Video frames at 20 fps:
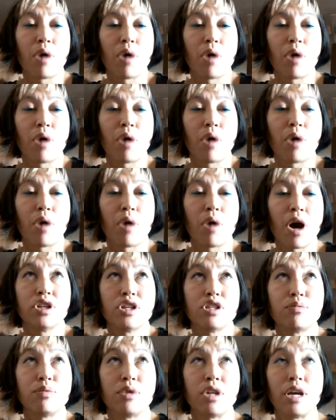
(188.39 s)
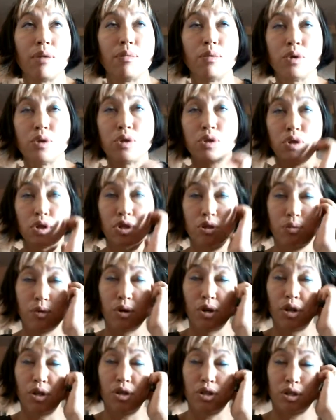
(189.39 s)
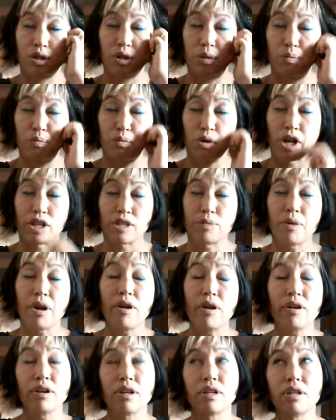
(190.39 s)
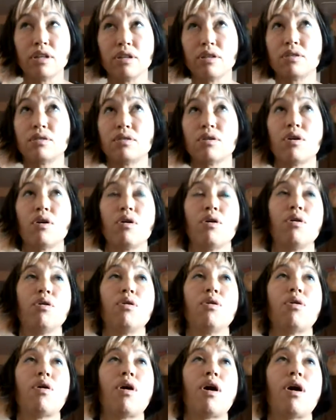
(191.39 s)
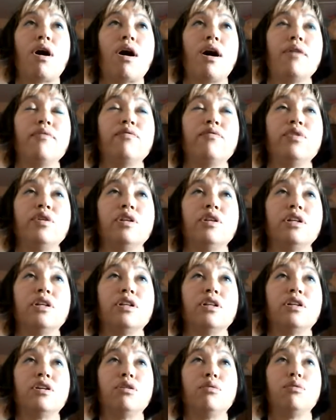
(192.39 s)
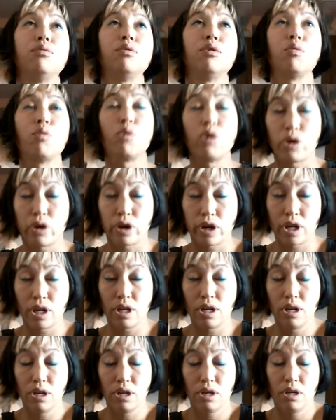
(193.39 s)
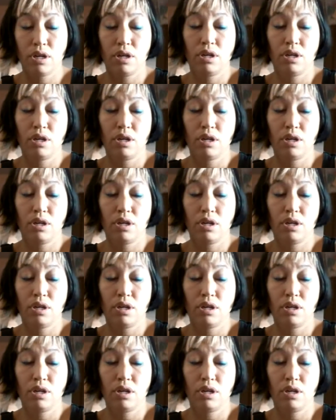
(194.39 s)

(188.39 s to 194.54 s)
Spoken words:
And I have just been able to experience some prosperity, so I'm feeling a little bit worried.